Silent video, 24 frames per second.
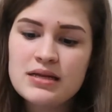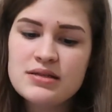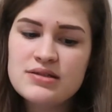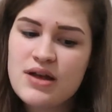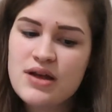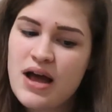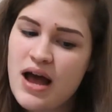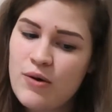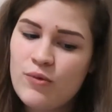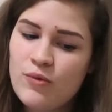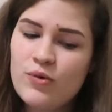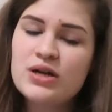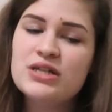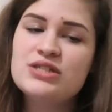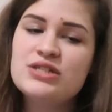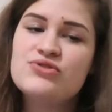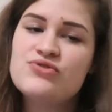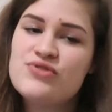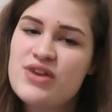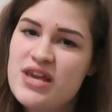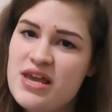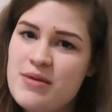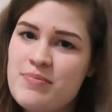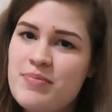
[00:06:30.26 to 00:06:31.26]
So I want to
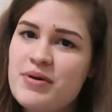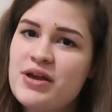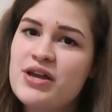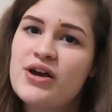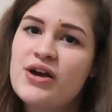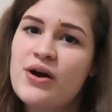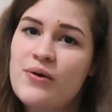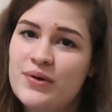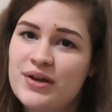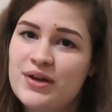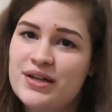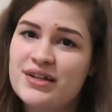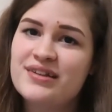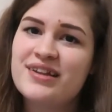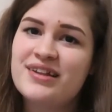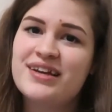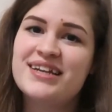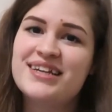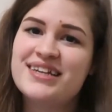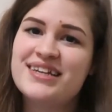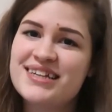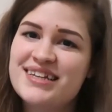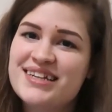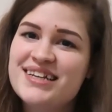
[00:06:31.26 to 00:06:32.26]
keep it going. Like,
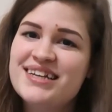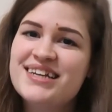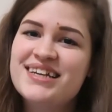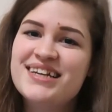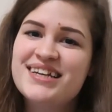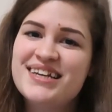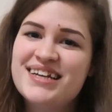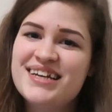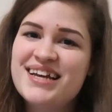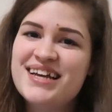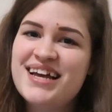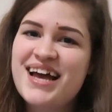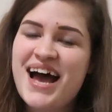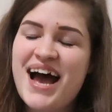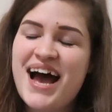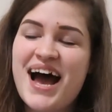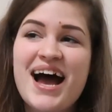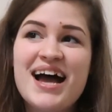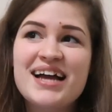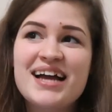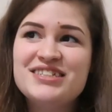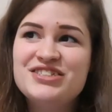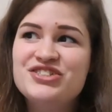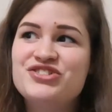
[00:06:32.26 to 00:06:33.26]

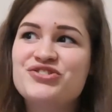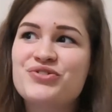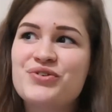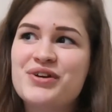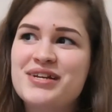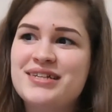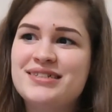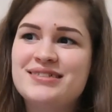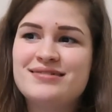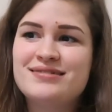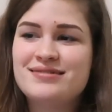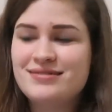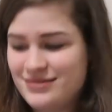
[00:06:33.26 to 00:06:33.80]
I enjoy it.